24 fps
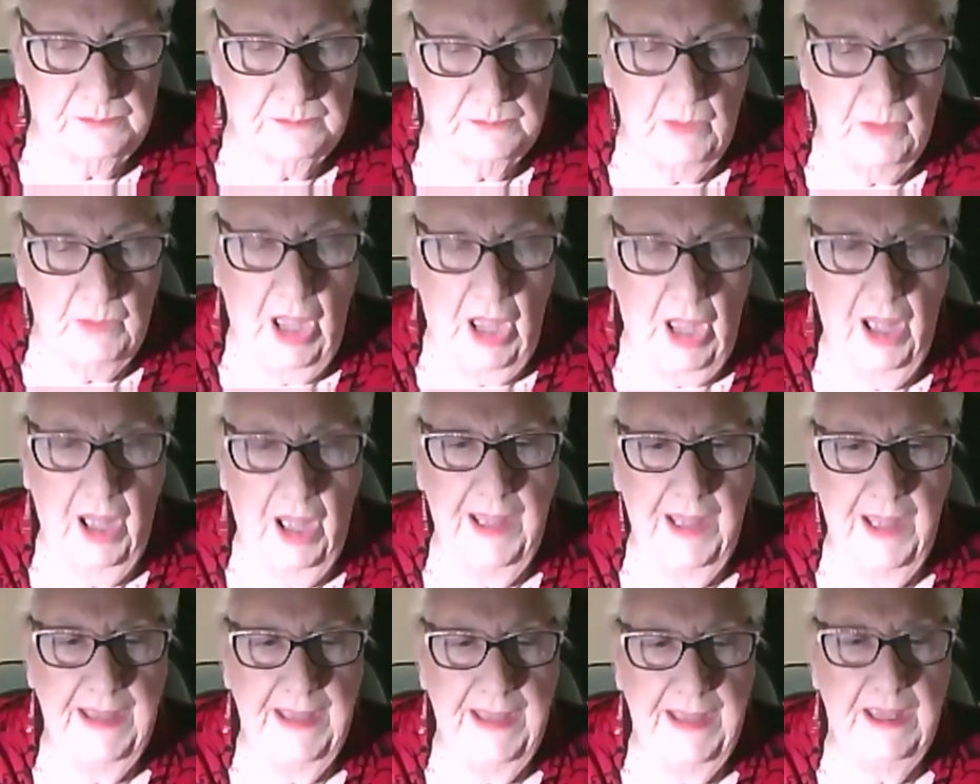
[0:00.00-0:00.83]

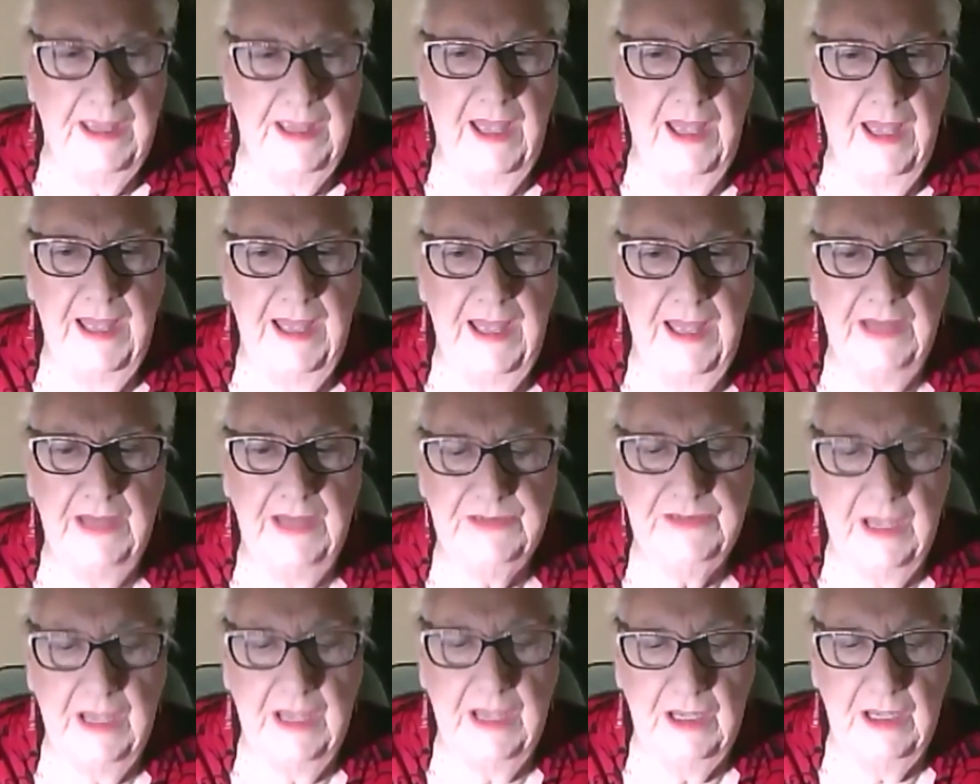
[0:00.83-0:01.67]
I had
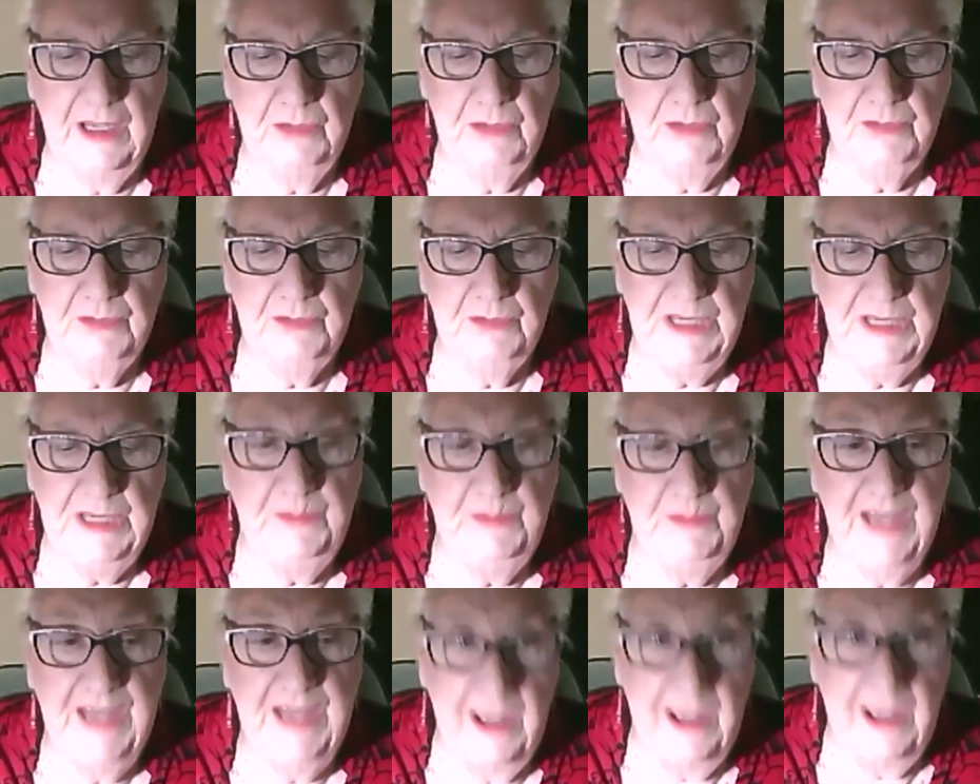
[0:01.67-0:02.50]
reamed
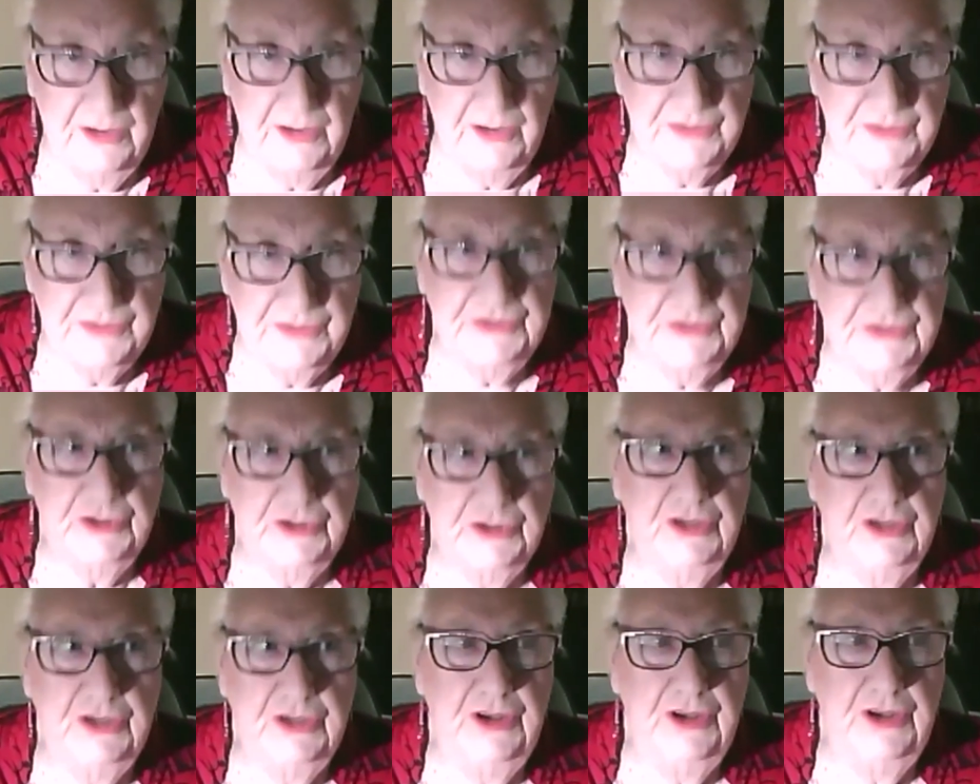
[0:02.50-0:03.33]
out a
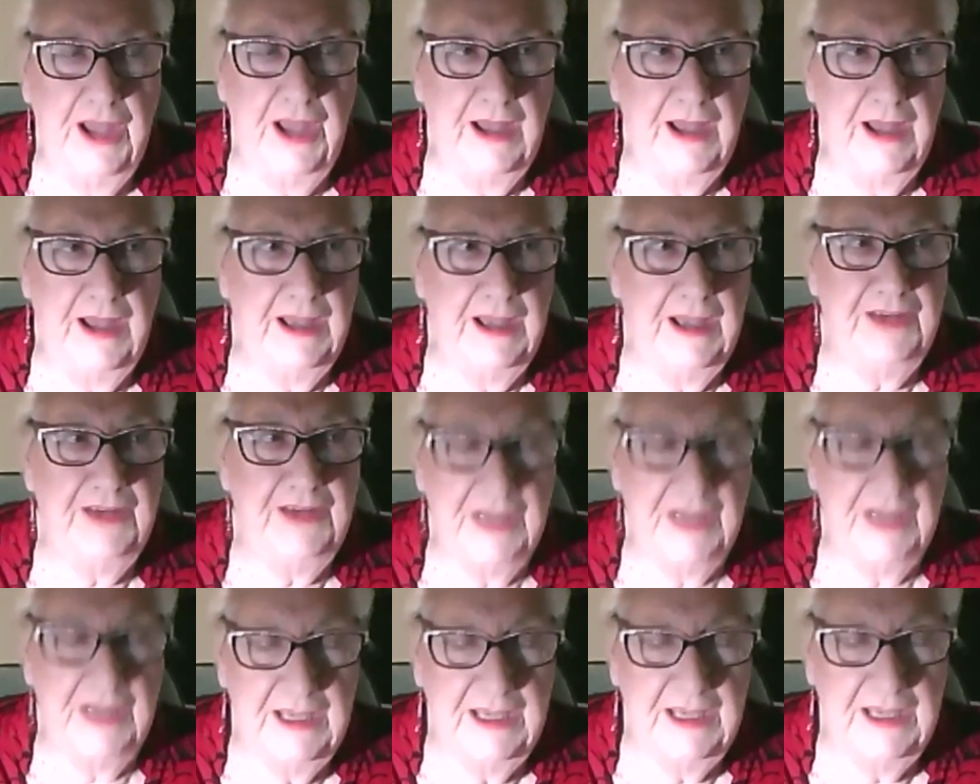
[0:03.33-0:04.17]
certain, and I
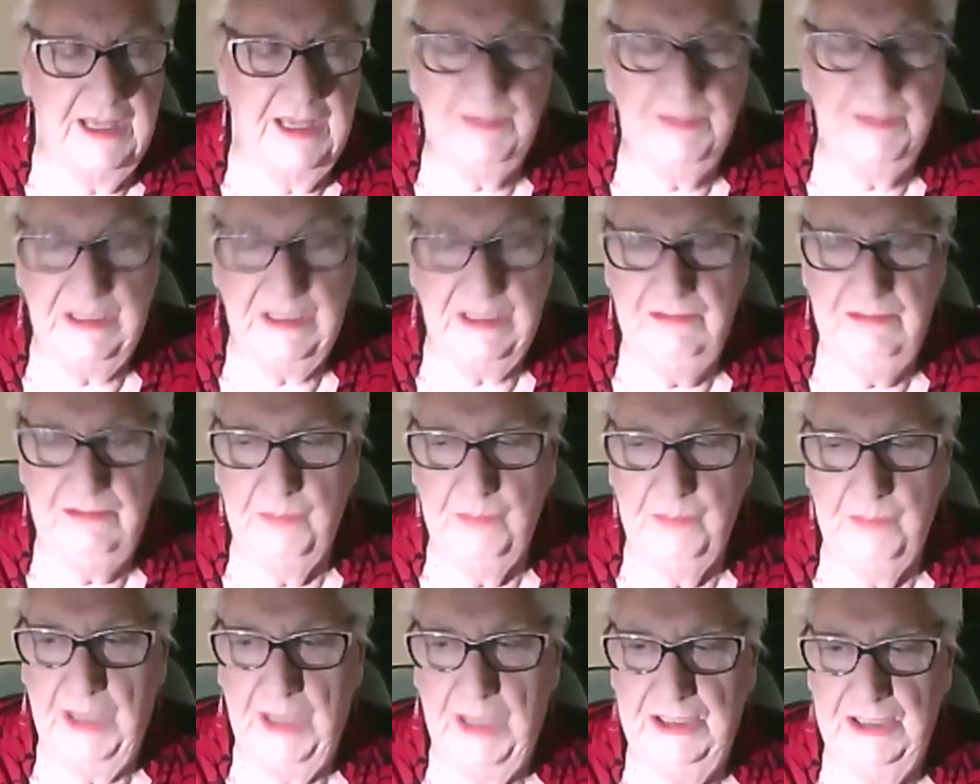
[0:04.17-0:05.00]
had been
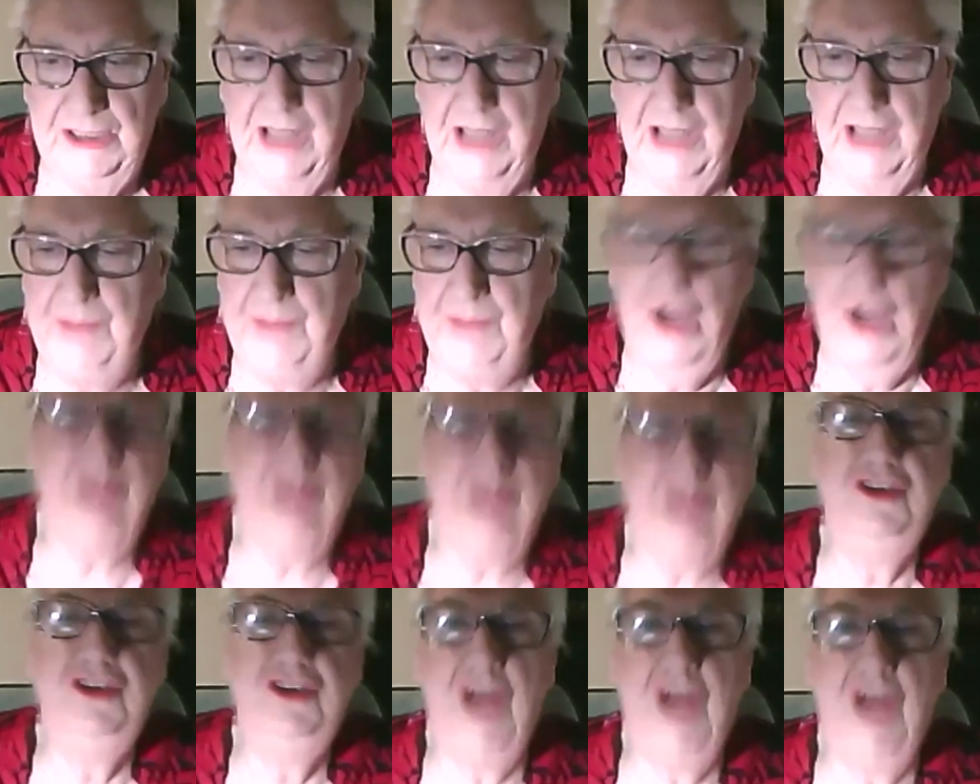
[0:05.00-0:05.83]
a little, I
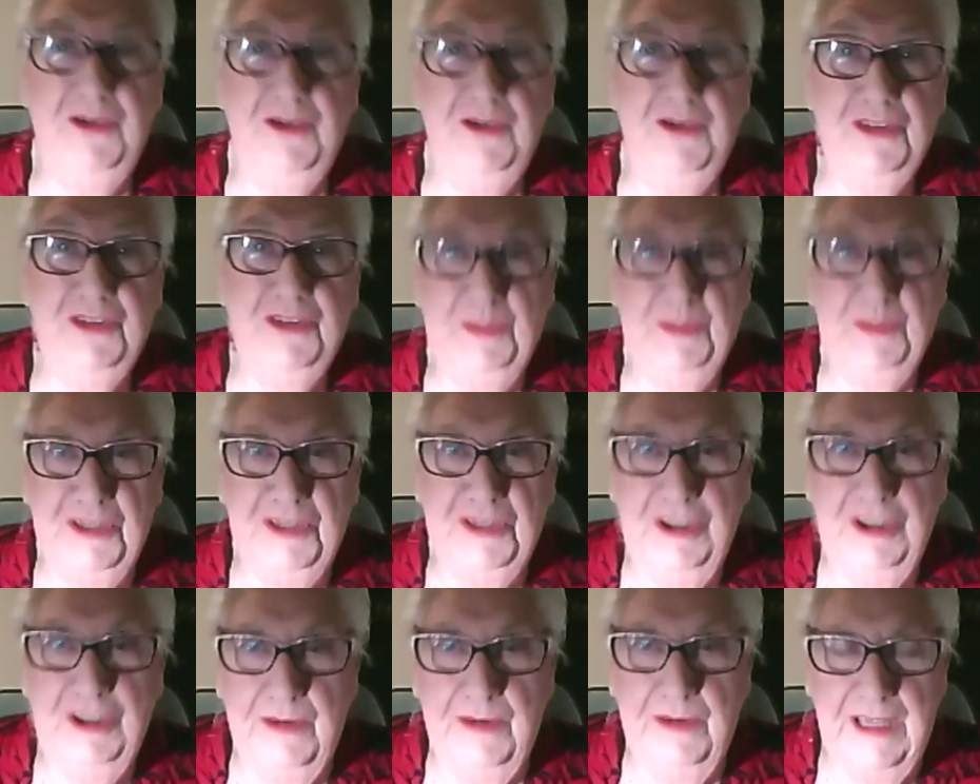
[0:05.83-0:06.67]
was usually pretty
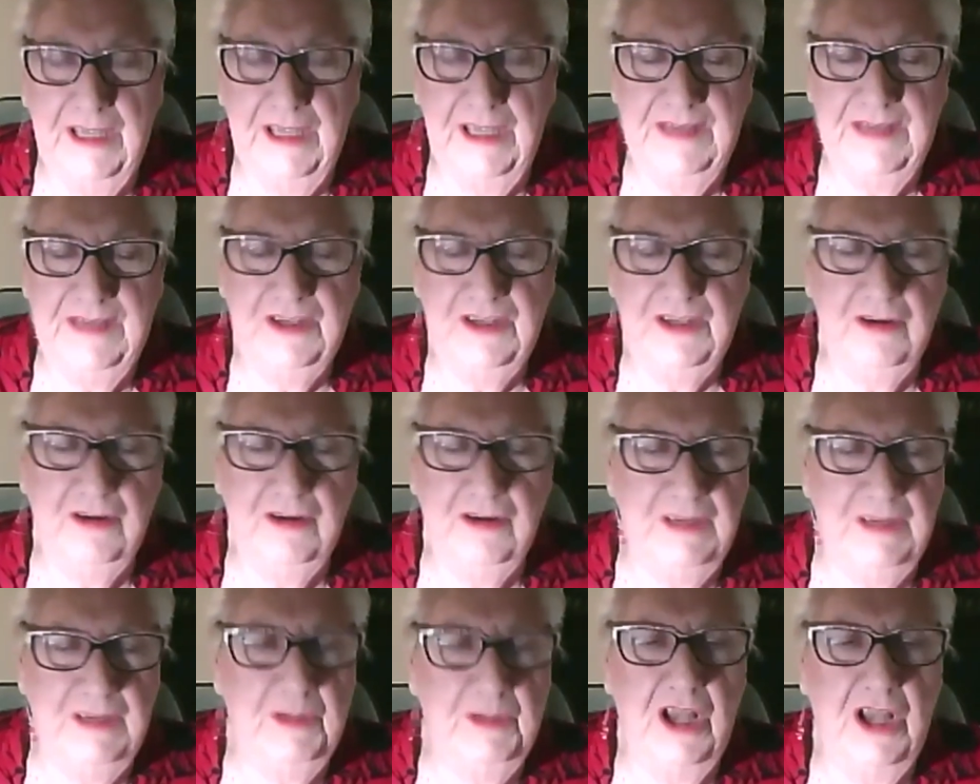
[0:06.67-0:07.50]
easygoing,
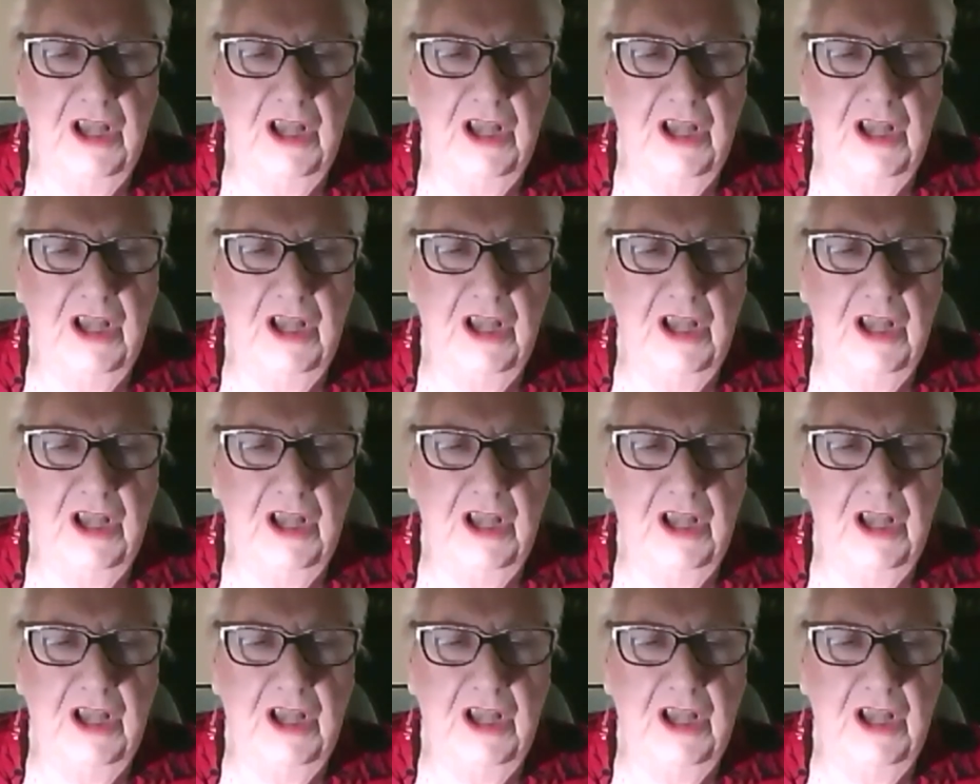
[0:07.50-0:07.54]
but I